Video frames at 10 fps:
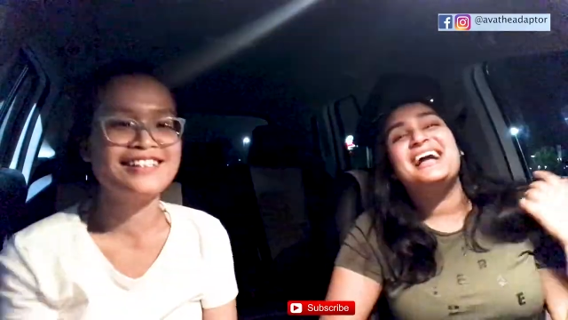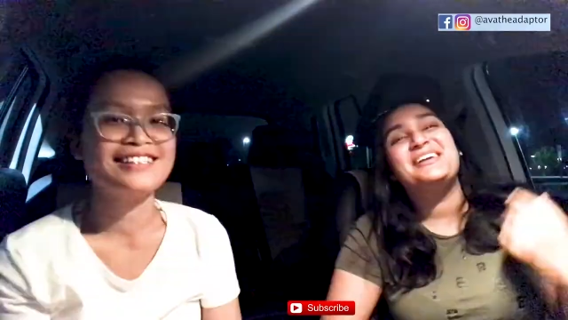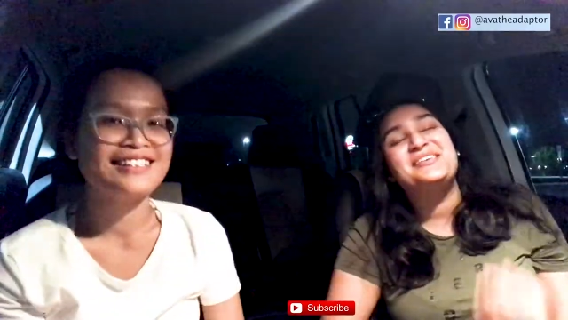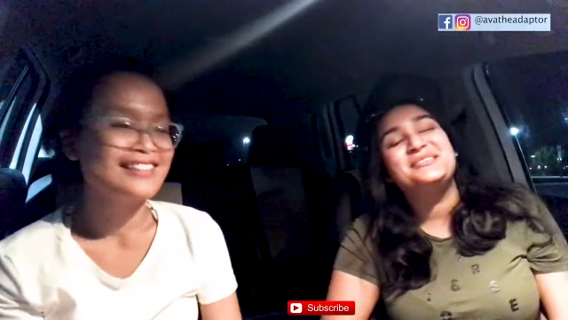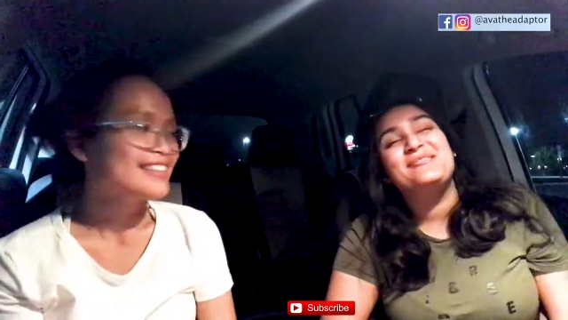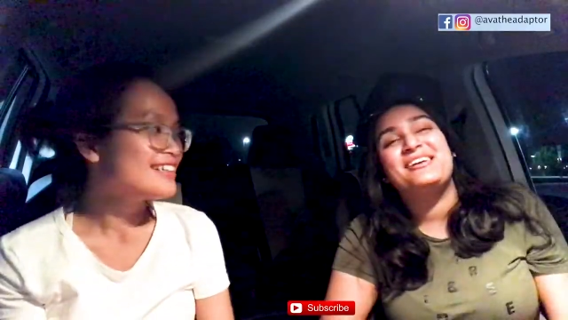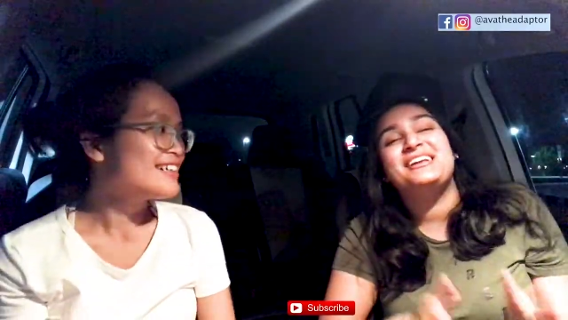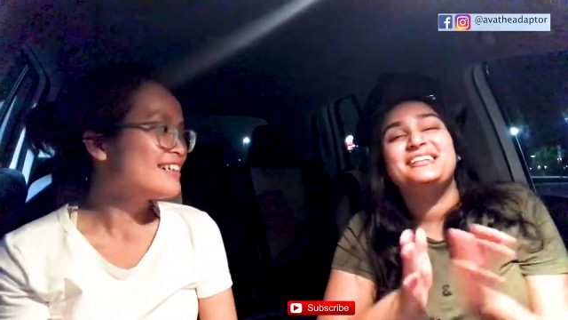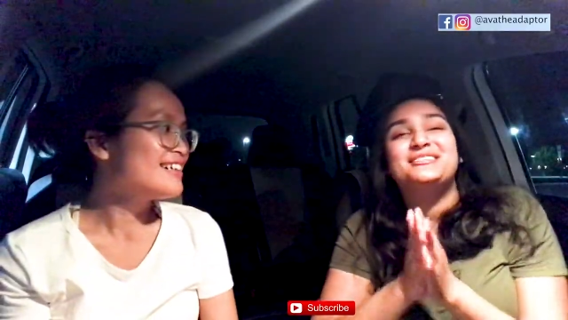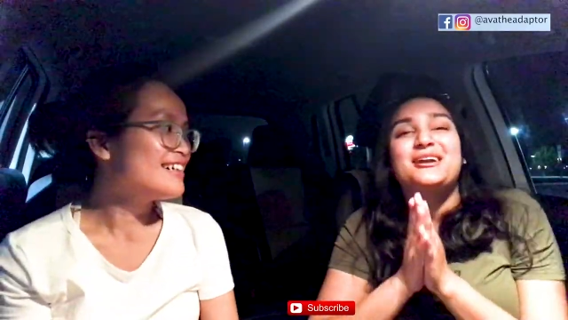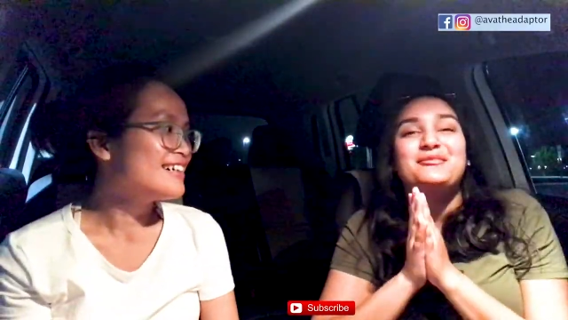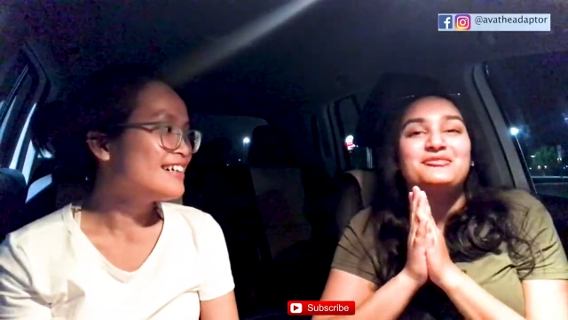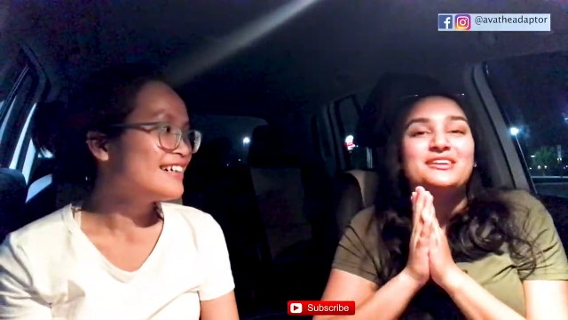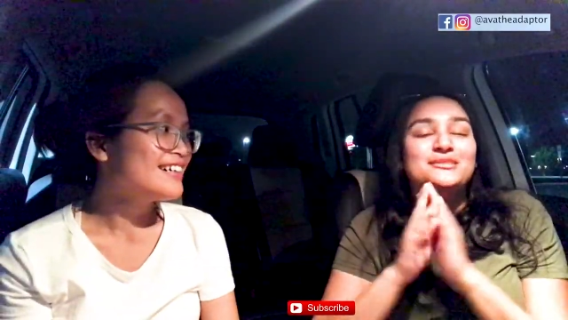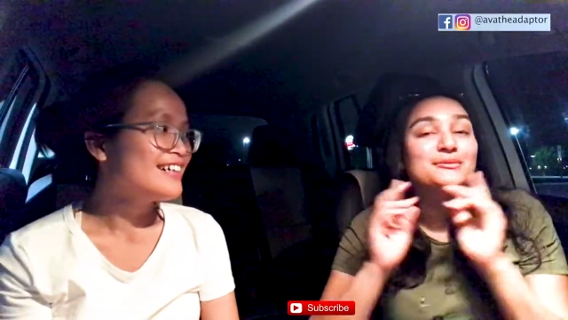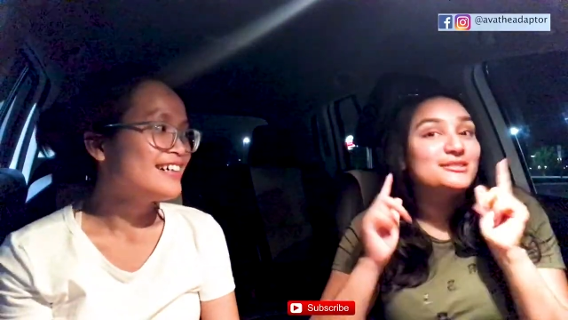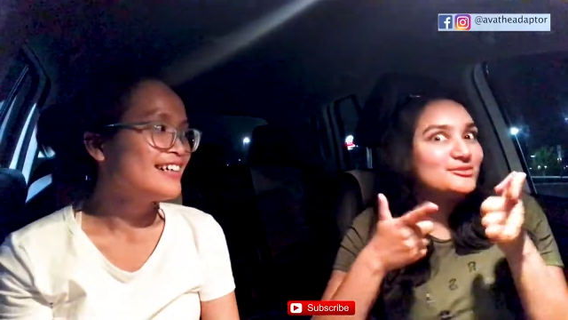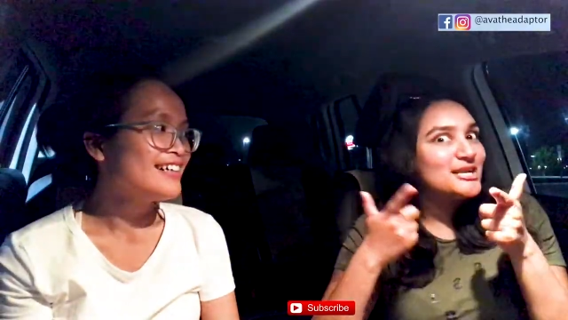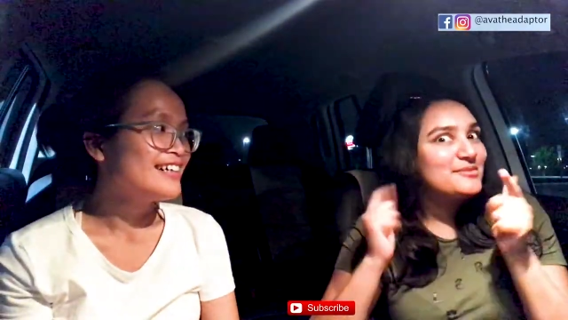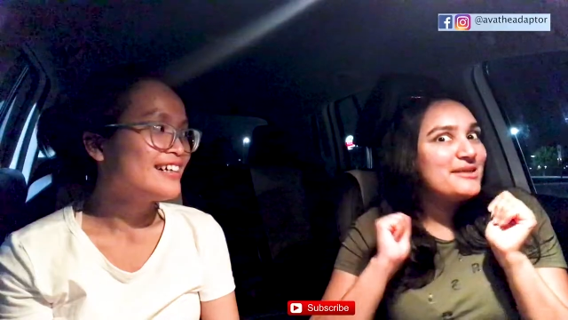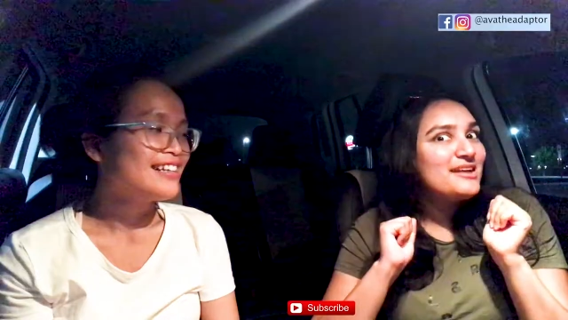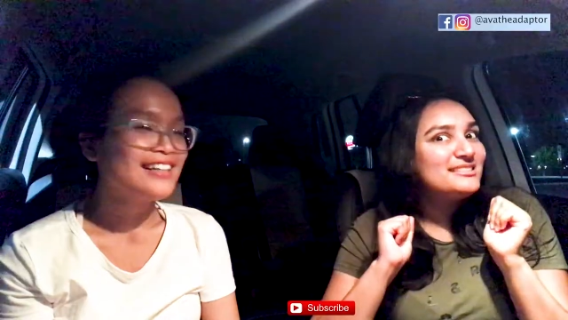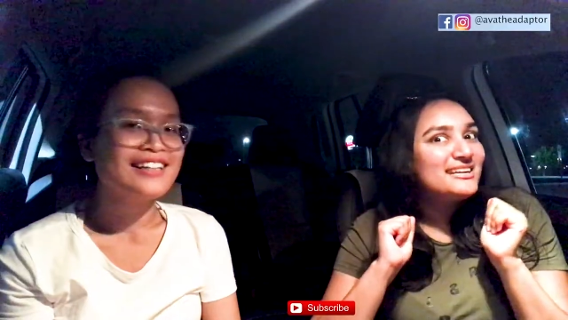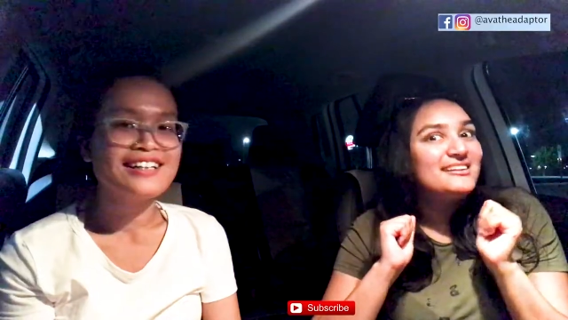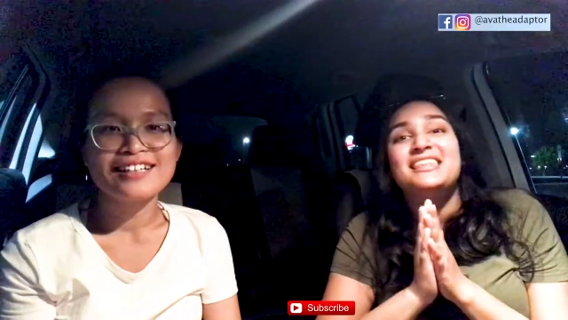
Speaker 1: I can also be found on Instagram and Facebook, so check me out there.